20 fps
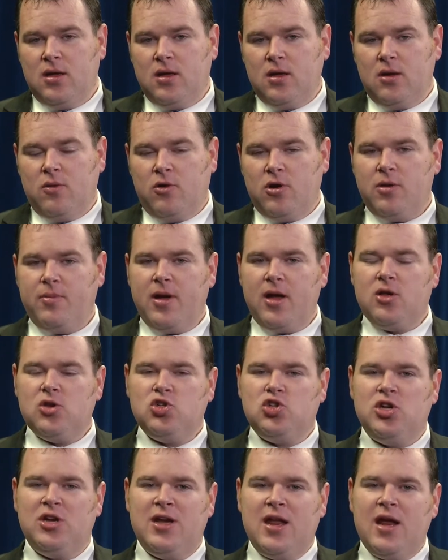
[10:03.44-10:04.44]
What about
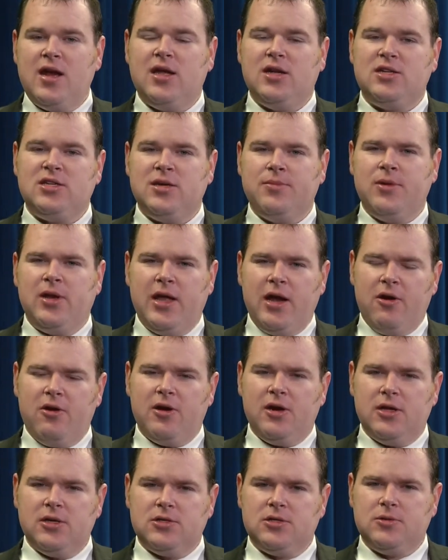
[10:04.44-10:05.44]
genetic
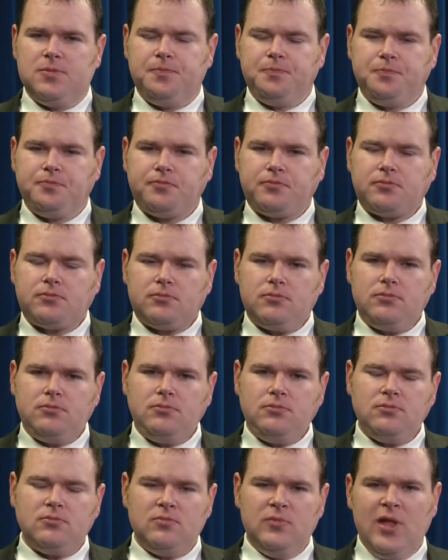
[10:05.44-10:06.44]
similarities?
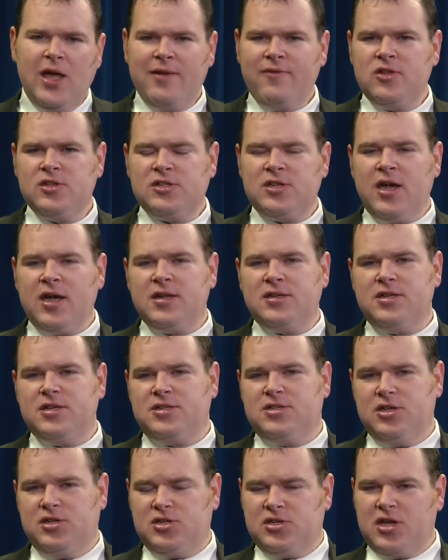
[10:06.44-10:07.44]
Haven't scientists
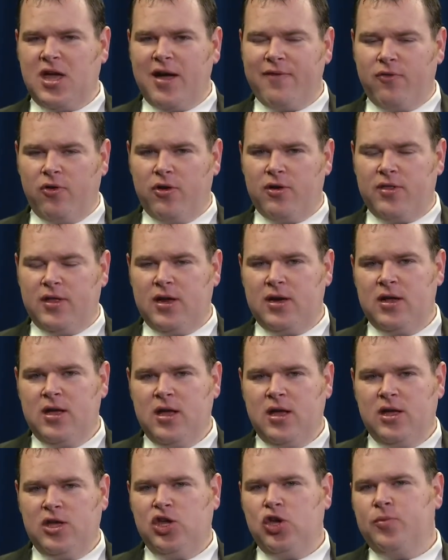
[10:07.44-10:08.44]
discovered that
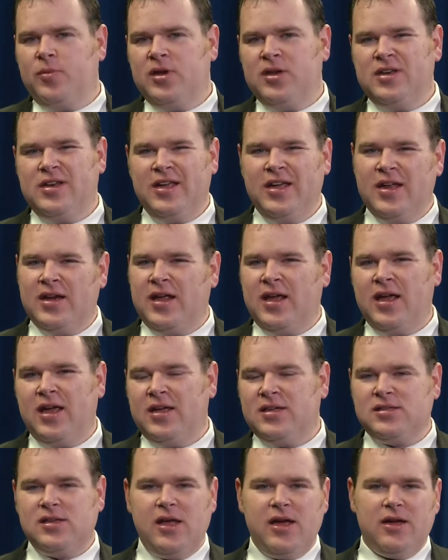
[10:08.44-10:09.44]
human DNA
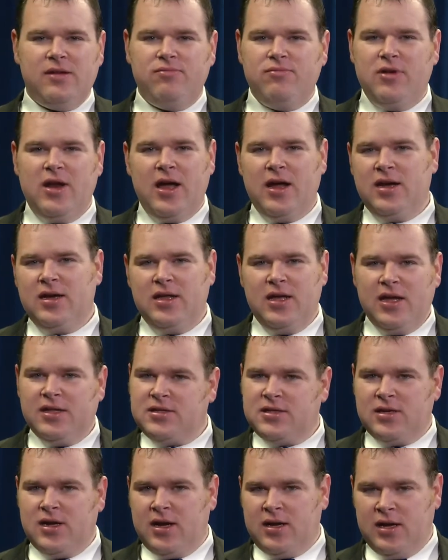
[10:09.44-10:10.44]
is like 98
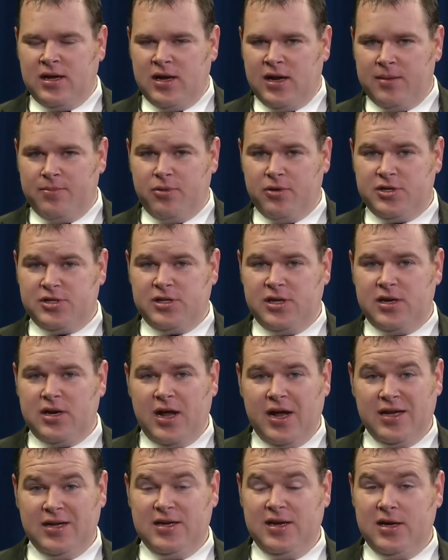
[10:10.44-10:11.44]
to 99%
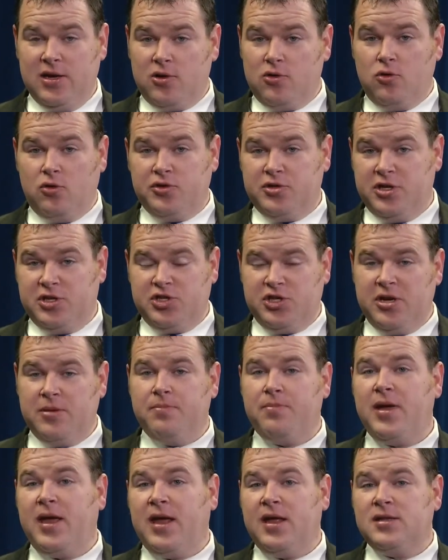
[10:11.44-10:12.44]
identical to
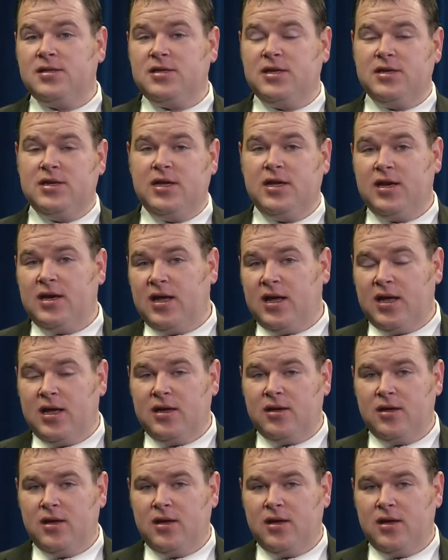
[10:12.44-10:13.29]
chimpanzee DNA?